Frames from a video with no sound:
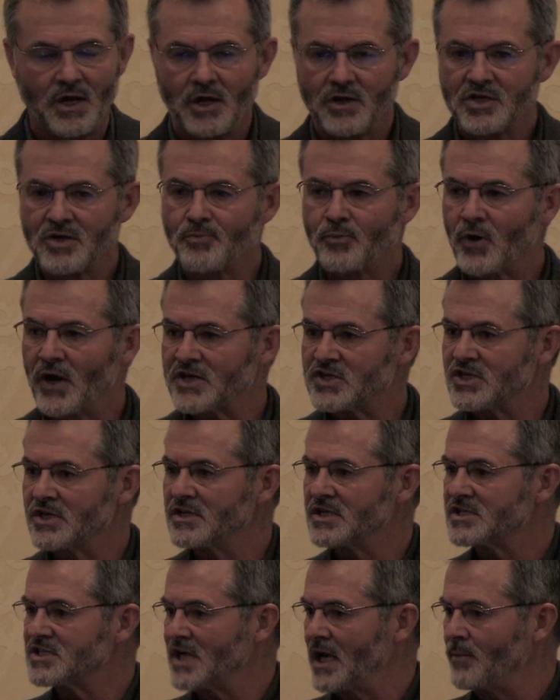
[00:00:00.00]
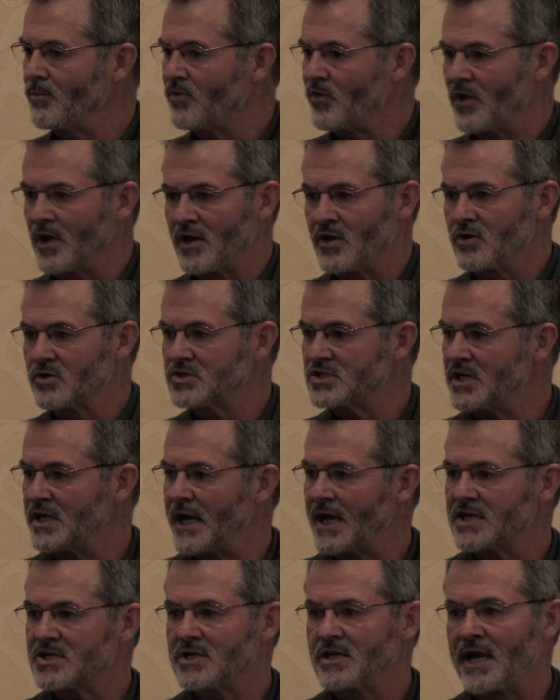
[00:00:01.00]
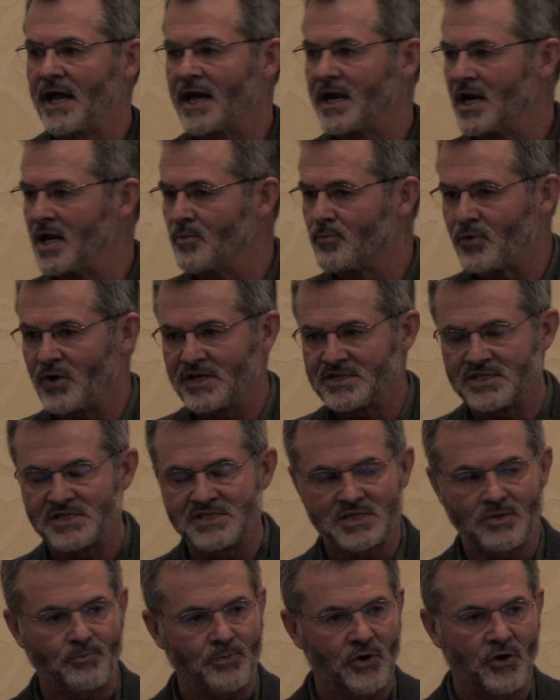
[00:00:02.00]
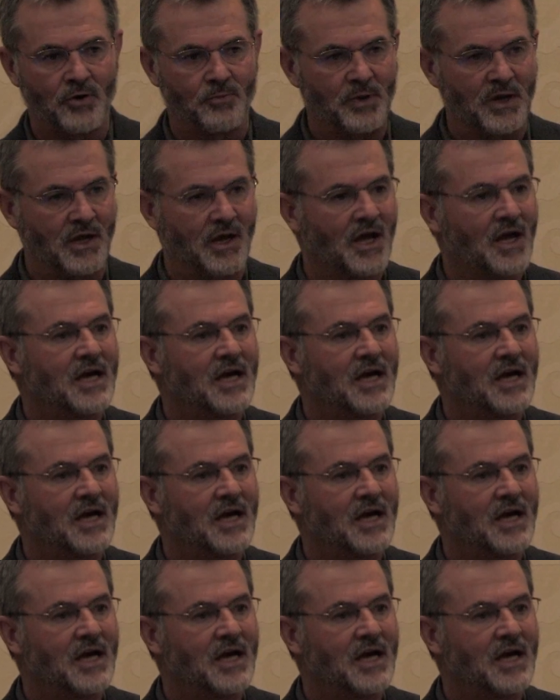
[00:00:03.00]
Depression, the same thing. You'll see actually antidepressants appear to be